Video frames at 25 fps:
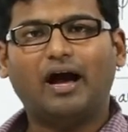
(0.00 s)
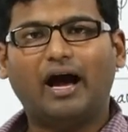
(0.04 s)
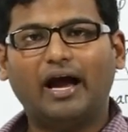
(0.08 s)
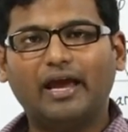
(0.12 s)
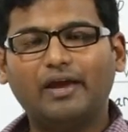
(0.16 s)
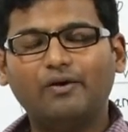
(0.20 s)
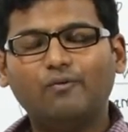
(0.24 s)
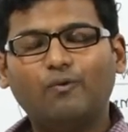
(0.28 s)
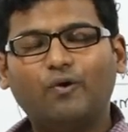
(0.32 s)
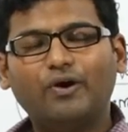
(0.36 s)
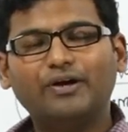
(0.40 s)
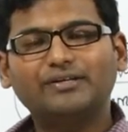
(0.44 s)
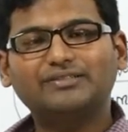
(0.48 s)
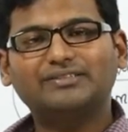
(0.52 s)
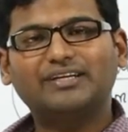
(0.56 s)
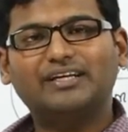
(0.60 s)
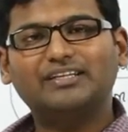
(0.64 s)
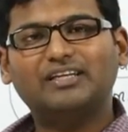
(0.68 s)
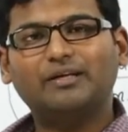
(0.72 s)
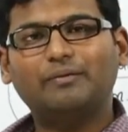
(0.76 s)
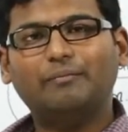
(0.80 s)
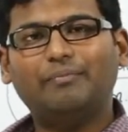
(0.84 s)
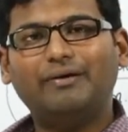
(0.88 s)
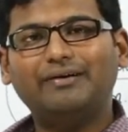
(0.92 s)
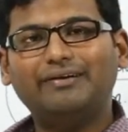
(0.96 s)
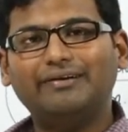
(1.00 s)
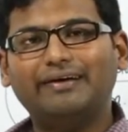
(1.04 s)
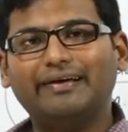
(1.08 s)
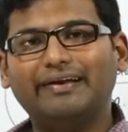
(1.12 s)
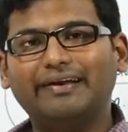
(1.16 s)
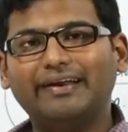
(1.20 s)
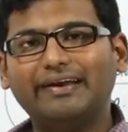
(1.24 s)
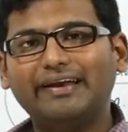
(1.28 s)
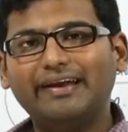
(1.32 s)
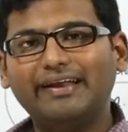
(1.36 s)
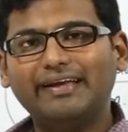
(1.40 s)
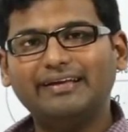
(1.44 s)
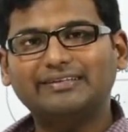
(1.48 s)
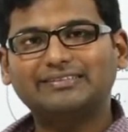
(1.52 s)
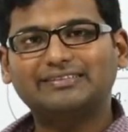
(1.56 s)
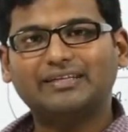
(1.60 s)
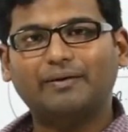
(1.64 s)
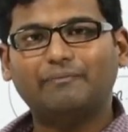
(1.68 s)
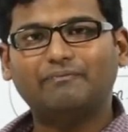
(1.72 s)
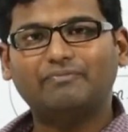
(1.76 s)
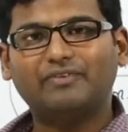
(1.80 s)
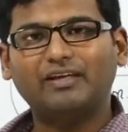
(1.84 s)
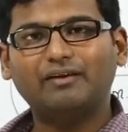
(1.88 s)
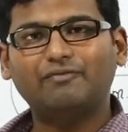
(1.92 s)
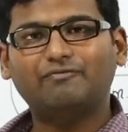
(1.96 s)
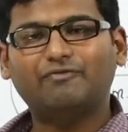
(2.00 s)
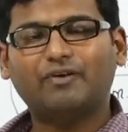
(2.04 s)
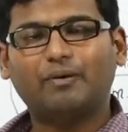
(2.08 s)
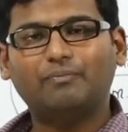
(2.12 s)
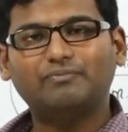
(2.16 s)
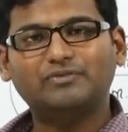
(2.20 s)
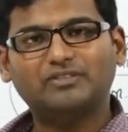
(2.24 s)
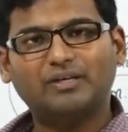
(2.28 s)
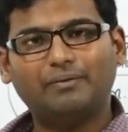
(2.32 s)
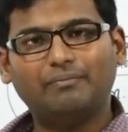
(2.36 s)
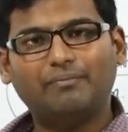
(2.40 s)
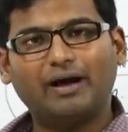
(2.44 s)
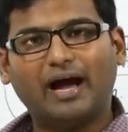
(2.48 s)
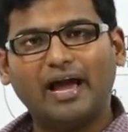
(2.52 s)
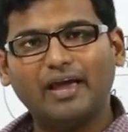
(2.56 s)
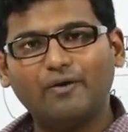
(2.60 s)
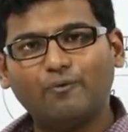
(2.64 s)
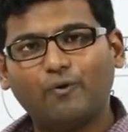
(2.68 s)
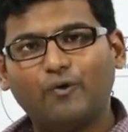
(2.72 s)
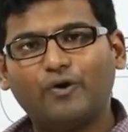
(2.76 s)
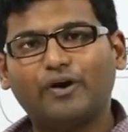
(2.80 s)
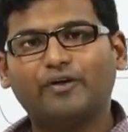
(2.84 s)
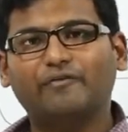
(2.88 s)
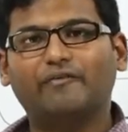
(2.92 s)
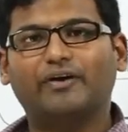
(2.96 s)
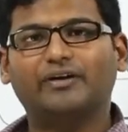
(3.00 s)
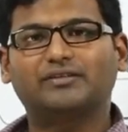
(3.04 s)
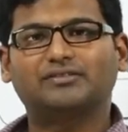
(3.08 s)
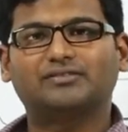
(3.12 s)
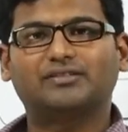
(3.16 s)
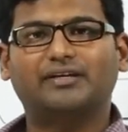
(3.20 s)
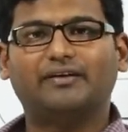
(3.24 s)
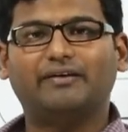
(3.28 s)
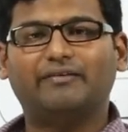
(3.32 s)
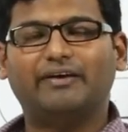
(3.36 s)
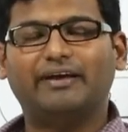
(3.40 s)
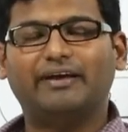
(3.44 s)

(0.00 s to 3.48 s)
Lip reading: IO is nothing but reading something from some IO device,